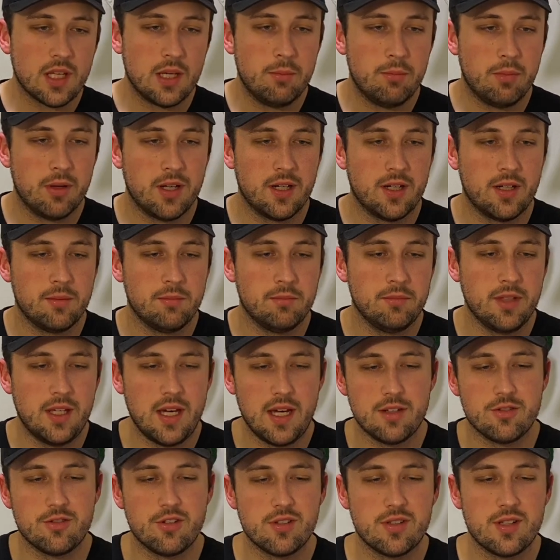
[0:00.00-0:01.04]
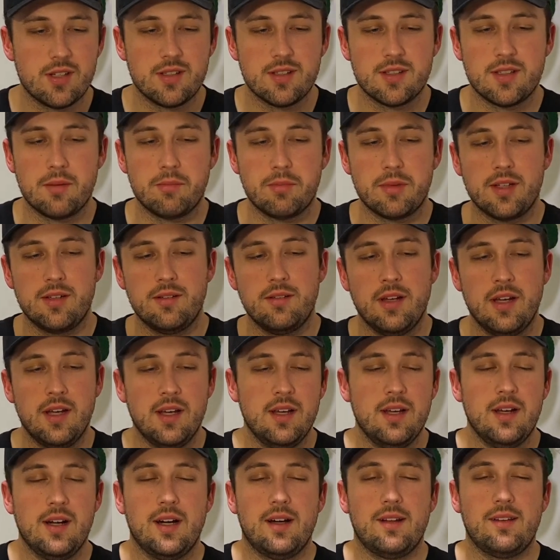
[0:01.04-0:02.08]
But yeah, just as something
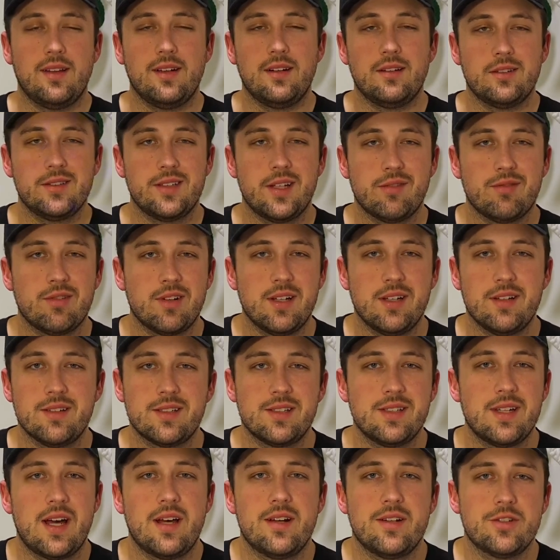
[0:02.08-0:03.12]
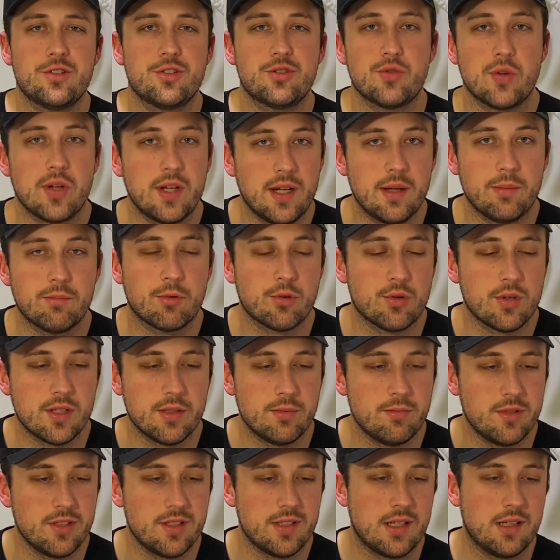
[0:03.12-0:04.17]
a little different. It's not a straight up
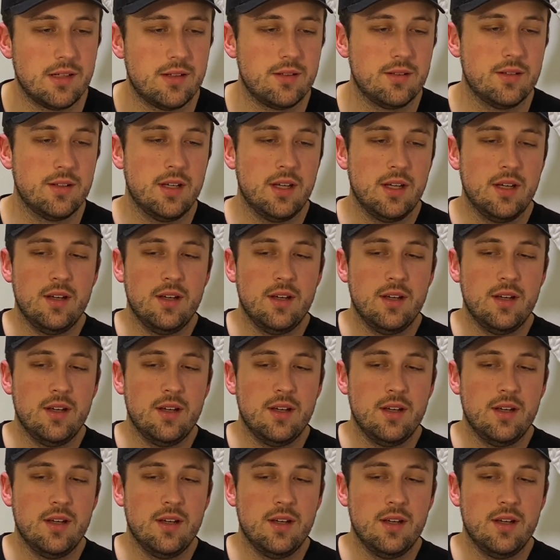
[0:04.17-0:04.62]
Christmas ale.